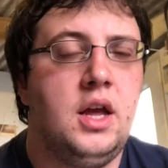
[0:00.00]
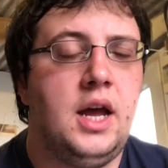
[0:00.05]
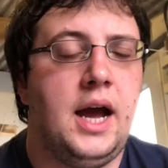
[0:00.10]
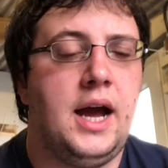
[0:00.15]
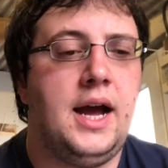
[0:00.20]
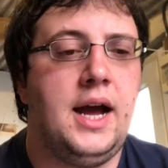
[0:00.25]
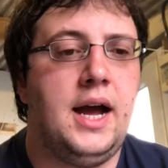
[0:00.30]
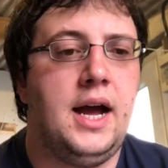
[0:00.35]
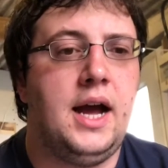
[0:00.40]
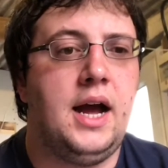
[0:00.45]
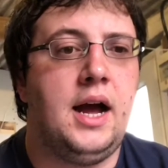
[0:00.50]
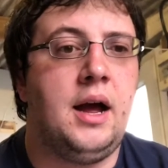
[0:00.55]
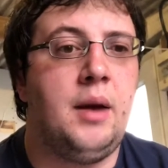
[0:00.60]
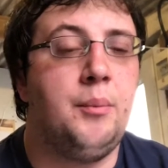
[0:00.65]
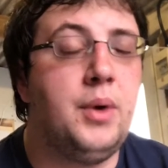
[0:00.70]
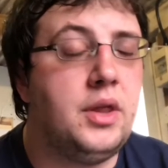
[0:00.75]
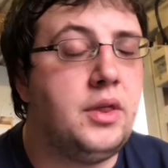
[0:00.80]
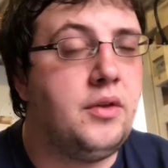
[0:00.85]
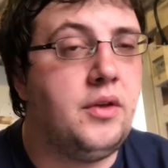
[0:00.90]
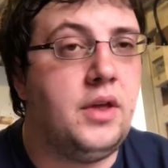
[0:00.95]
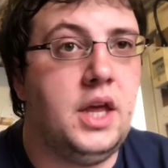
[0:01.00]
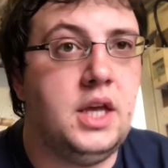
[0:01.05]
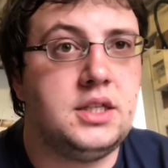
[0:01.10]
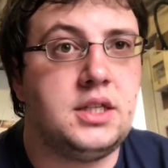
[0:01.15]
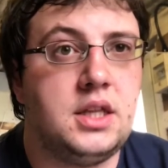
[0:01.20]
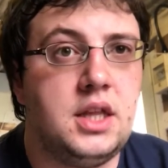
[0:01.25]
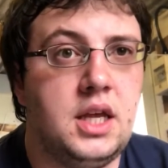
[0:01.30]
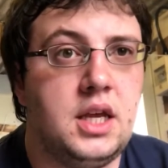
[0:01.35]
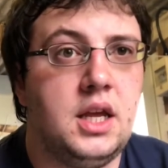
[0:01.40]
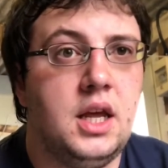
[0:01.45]
Uh, uh but
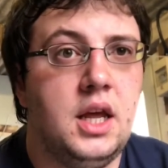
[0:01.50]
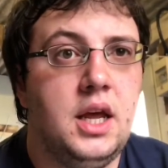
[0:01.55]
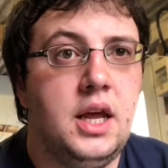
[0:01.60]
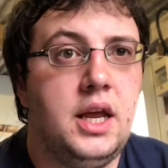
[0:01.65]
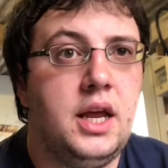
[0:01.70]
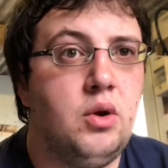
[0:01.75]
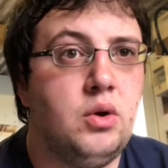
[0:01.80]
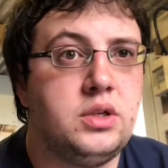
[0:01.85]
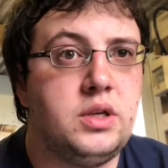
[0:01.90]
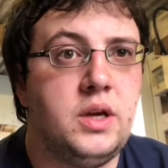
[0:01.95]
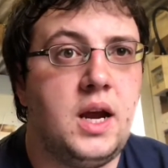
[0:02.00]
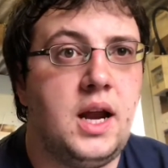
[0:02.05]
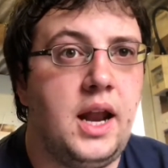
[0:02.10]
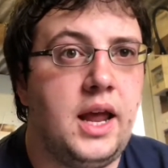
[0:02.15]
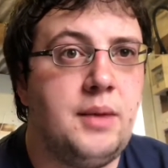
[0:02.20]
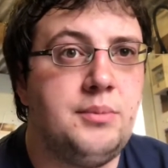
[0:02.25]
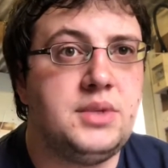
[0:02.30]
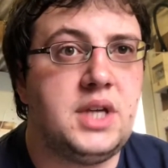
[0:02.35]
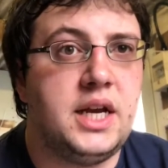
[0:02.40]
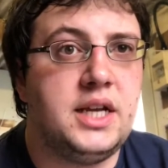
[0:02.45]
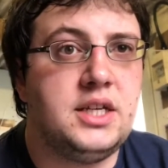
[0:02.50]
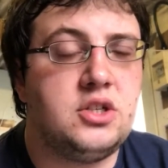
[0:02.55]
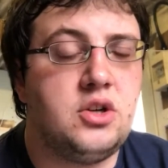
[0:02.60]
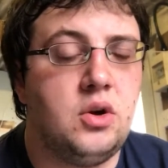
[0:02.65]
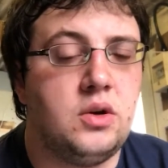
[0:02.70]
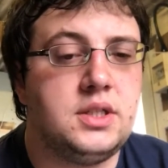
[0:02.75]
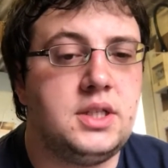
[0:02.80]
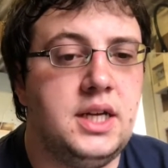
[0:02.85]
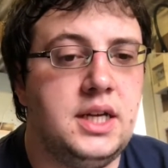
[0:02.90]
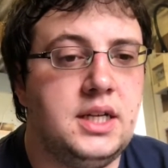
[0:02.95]
here's the thing, it also claims that it's
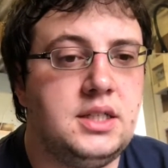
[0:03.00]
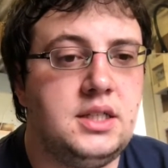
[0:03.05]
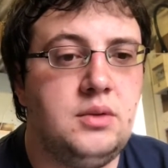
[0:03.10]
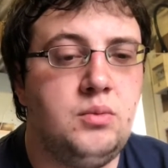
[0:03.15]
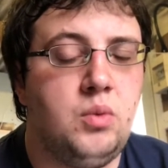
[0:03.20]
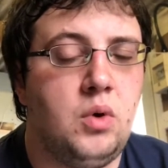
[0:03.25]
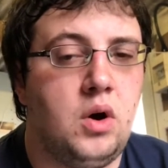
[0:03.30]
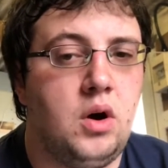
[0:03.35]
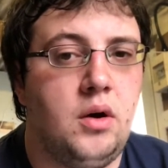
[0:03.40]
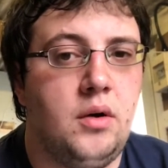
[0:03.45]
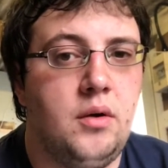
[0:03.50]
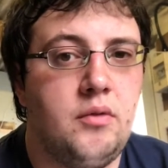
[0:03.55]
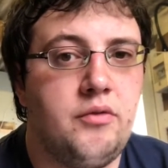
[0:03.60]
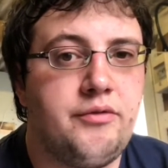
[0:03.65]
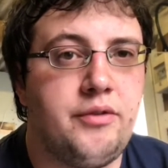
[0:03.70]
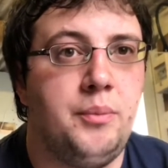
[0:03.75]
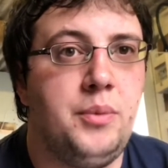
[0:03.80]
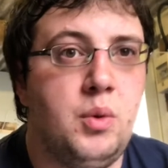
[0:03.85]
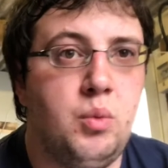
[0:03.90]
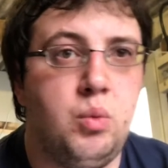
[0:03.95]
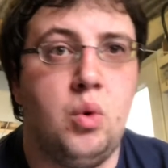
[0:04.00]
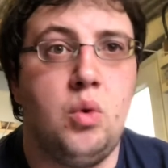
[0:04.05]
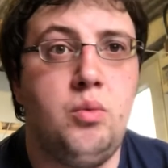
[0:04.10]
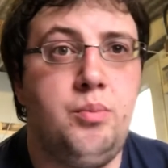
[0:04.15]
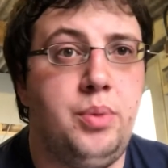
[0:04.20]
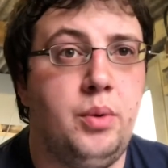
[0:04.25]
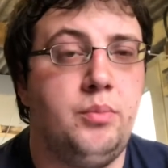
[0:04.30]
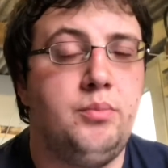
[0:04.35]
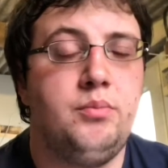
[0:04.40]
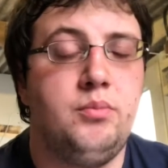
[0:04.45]
got 60 watt from the wall
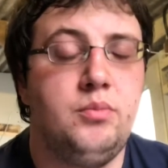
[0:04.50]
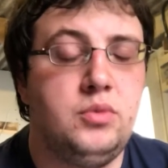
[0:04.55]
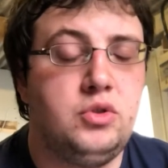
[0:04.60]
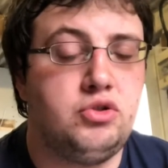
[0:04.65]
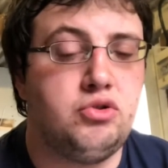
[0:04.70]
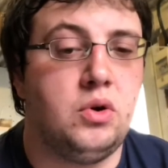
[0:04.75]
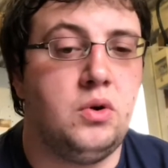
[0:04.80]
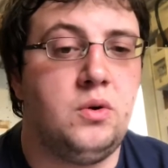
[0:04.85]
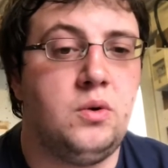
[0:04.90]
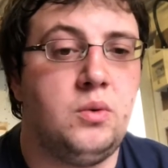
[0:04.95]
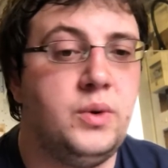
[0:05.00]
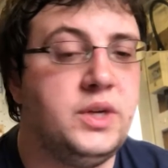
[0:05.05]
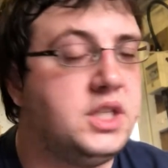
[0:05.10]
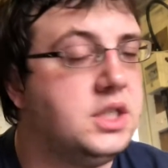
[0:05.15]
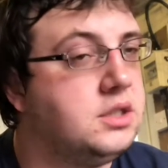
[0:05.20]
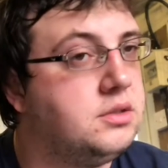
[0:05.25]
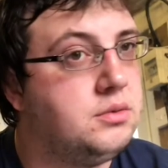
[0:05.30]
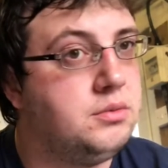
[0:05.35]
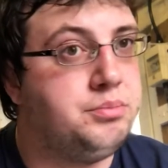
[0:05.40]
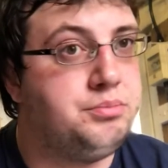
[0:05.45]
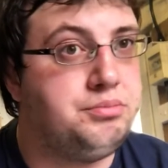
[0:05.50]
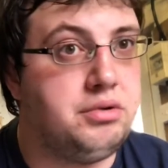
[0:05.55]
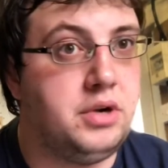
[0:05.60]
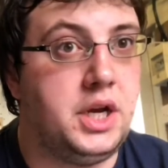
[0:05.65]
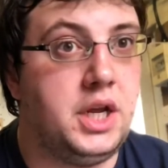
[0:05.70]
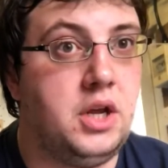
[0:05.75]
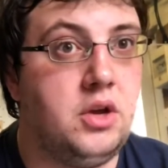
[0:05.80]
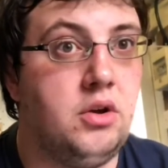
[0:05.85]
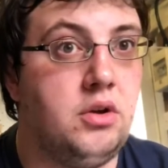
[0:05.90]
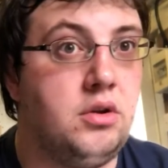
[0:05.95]
draw, which is
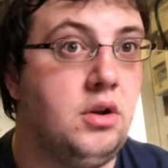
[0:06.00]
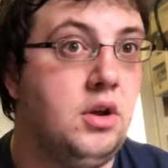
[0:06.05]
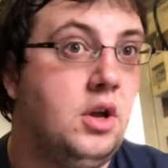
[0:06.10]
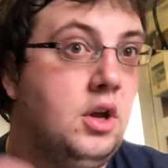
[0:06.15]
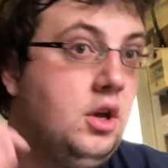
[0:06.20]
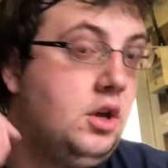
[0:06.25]
pretty good.